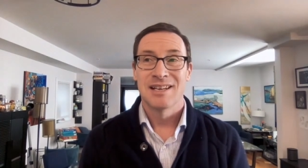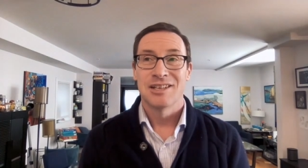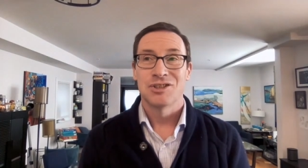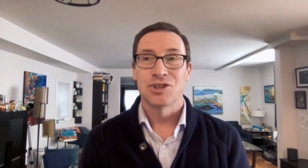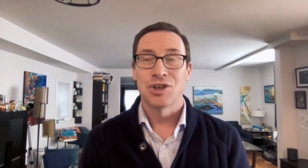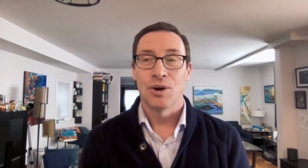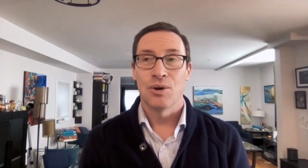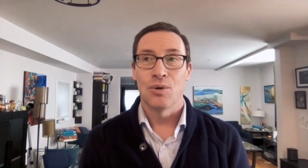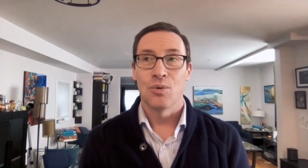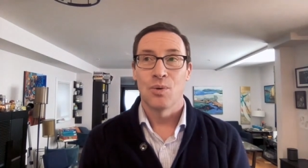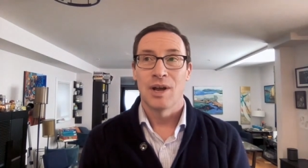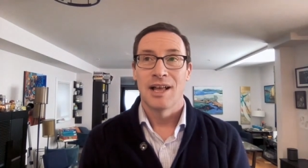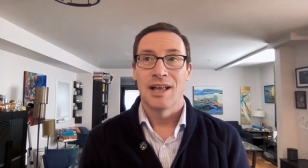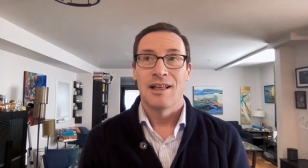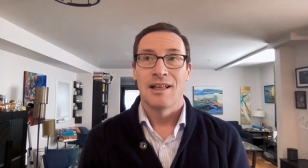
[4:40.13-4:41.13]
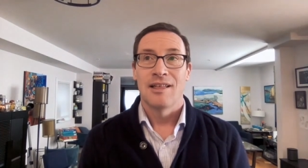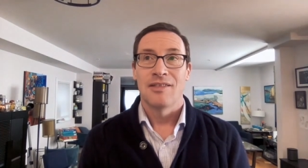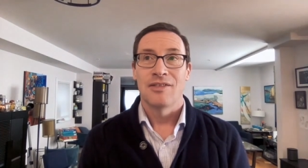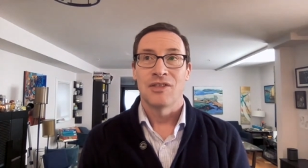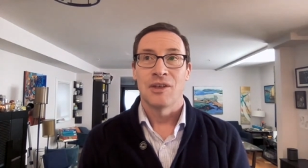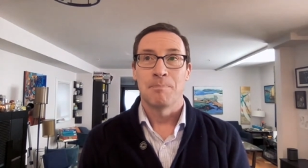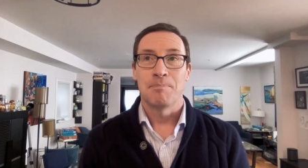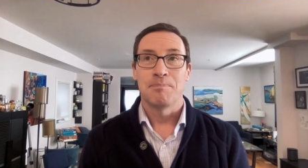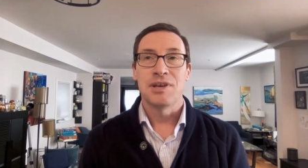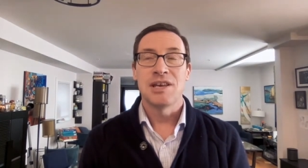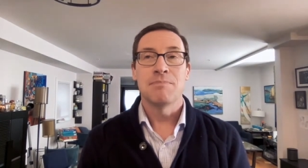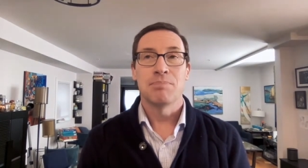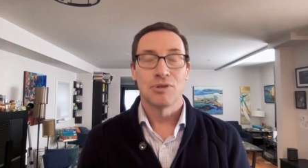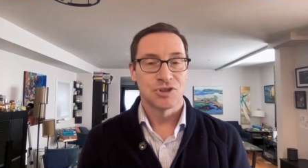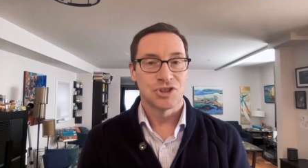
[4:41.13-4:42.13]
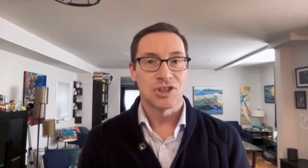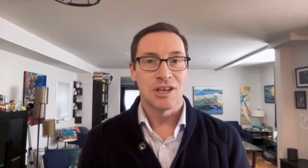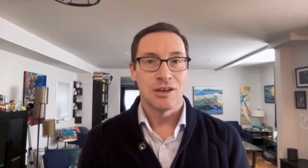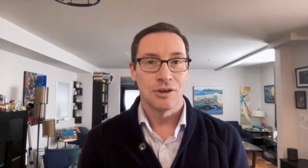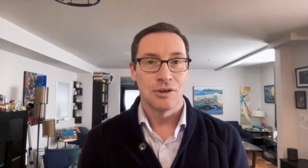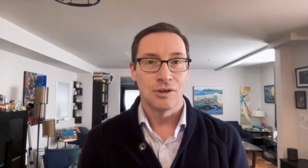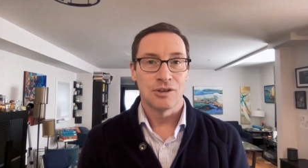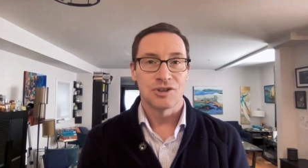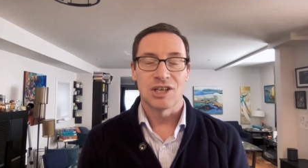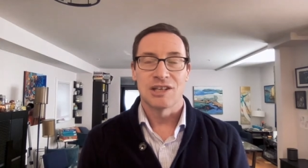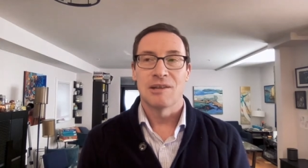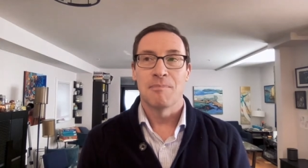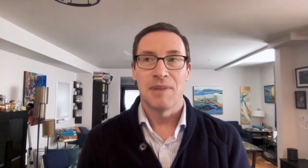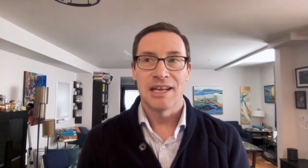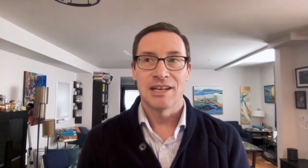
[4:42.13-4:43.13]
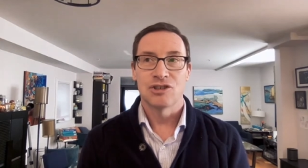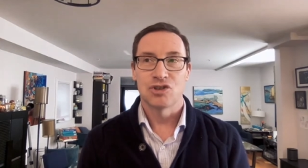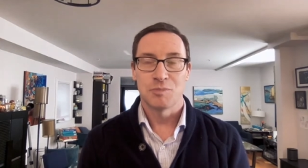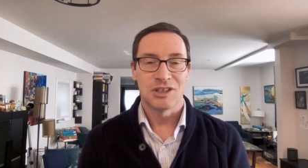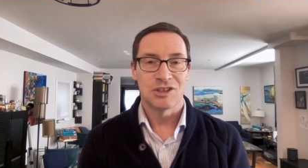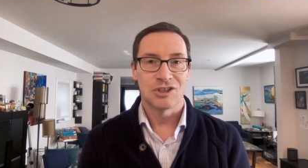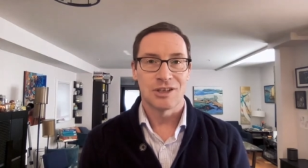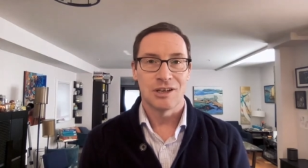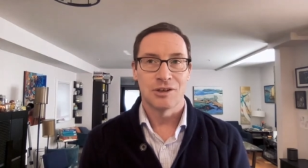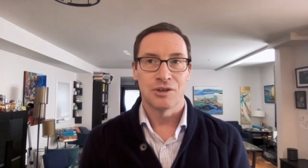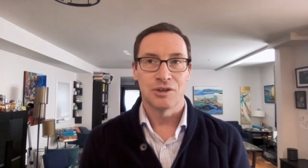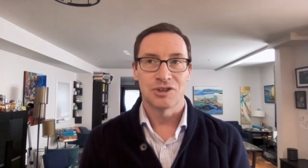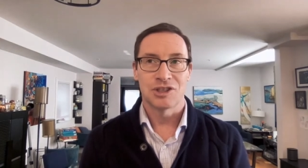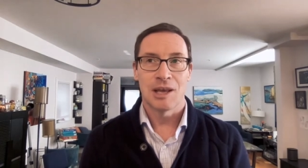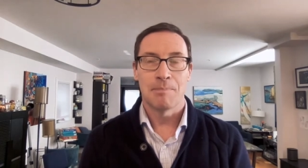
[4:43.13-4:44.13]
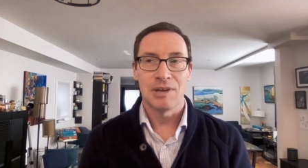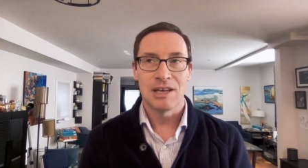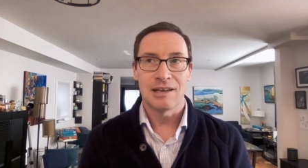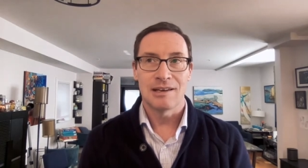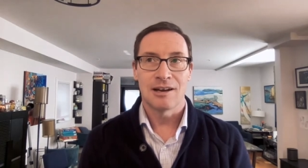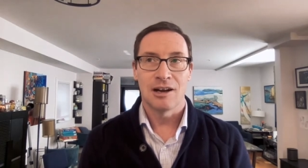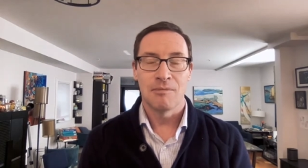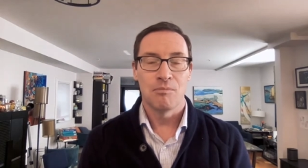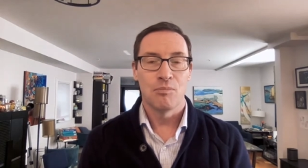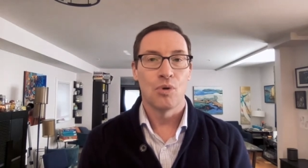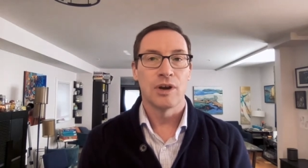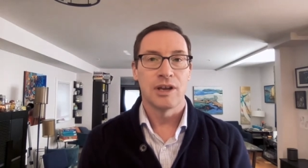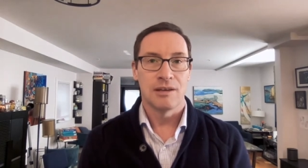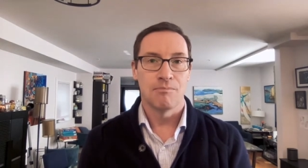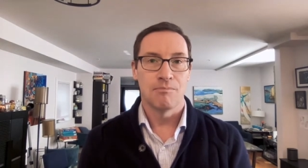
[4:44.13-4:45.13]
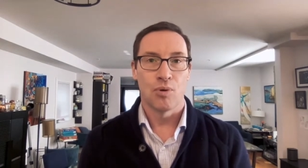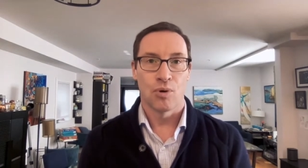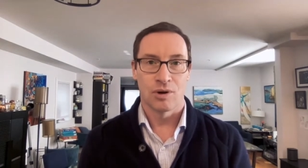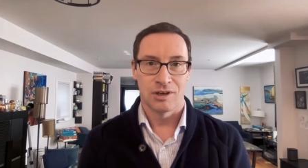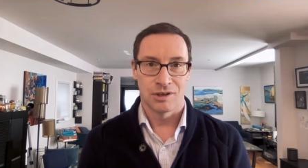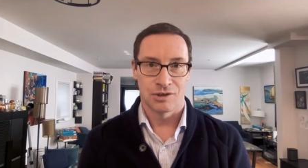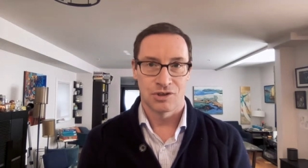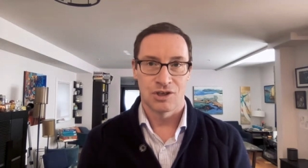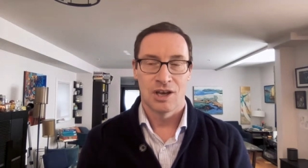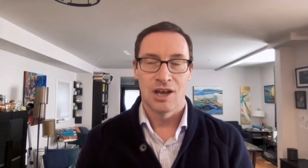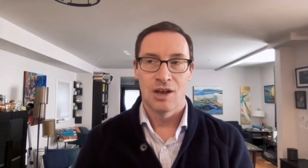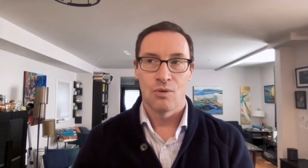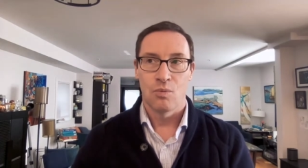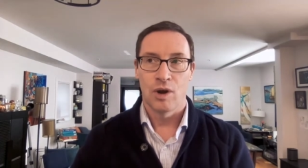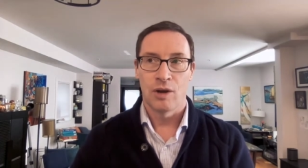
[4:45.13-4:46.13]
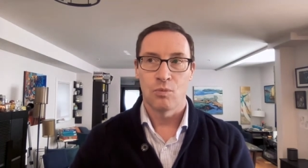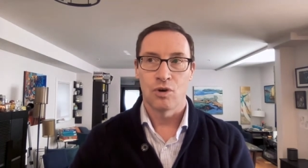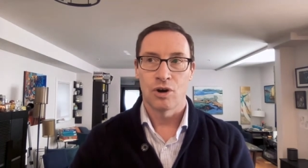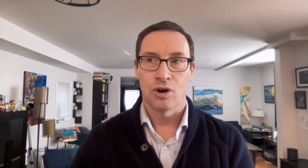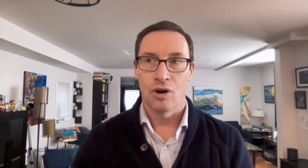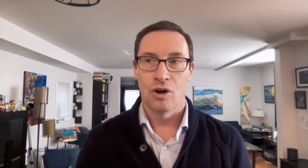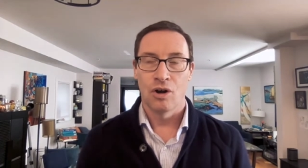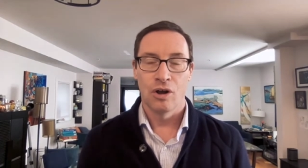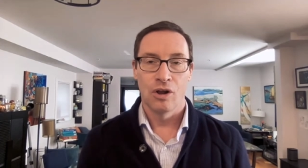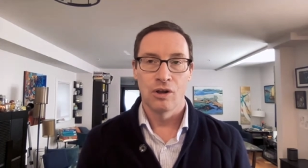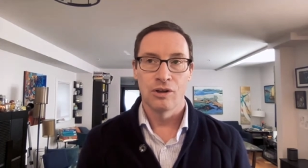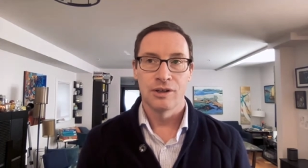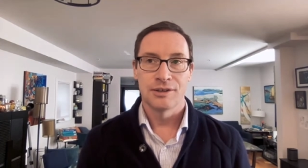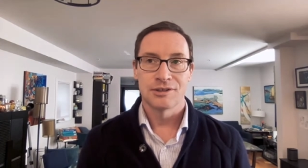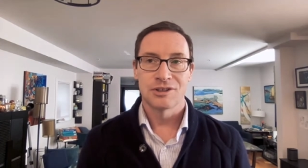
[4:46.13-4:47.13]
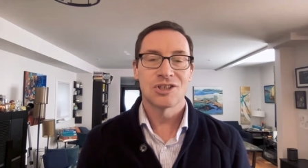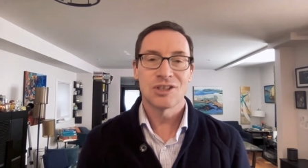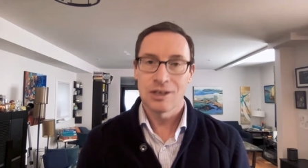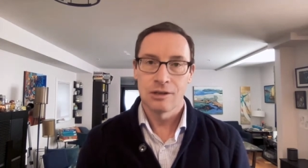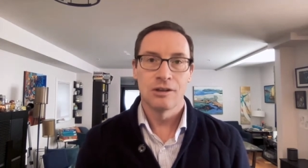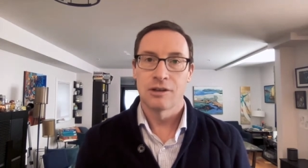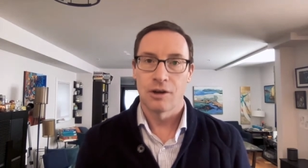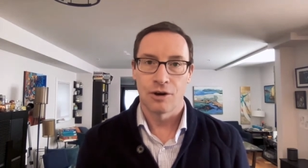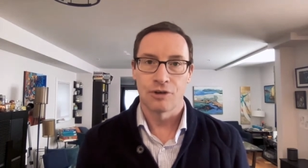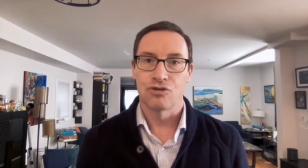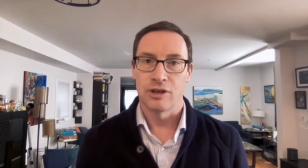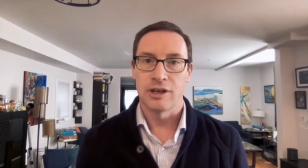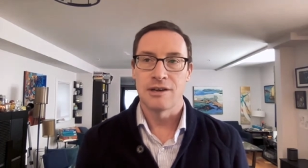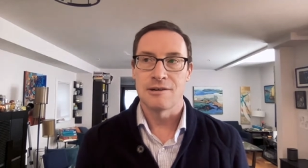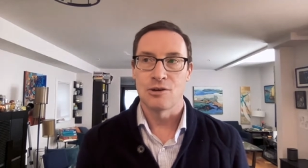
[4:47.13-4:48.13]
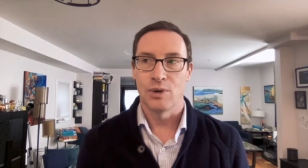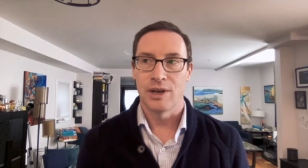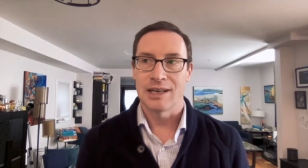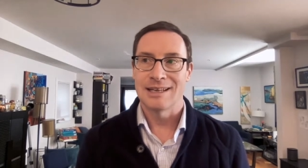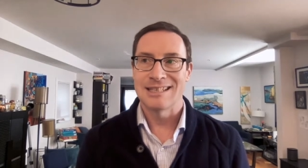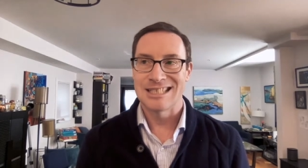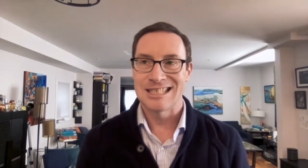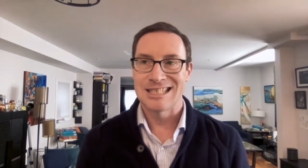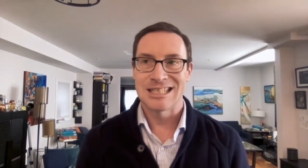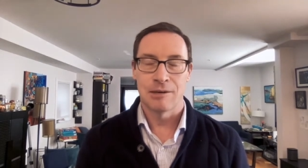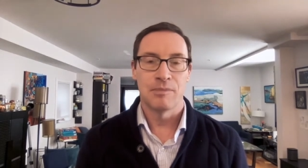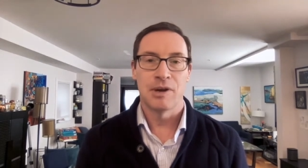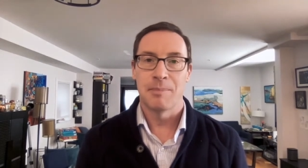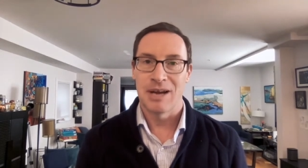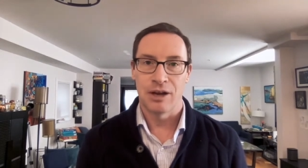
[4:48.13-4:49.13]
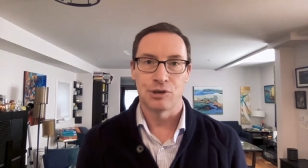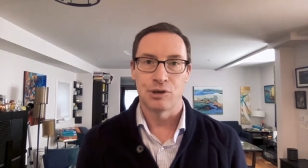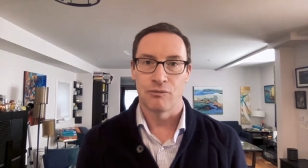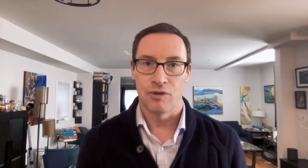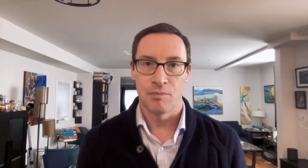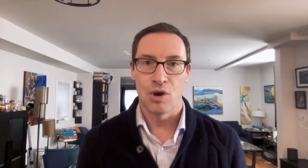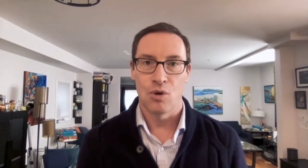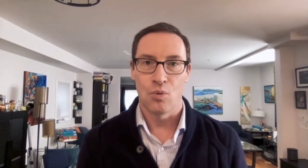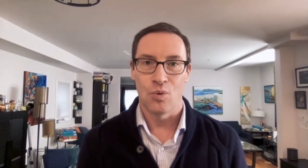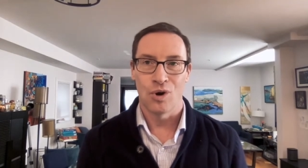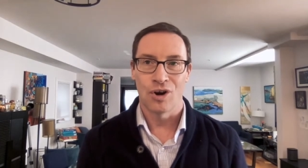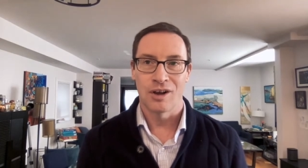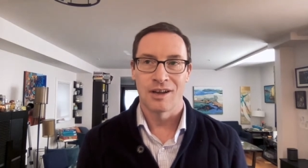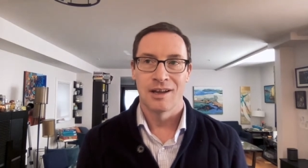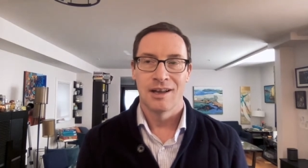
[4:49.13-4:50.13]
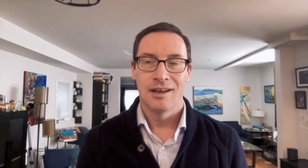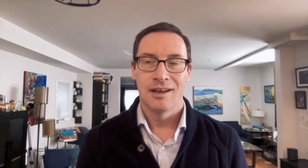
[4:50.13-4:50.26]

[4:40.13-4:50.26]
So the people skills and the management skills that become more important when we're all still largely doing some amount of remote work,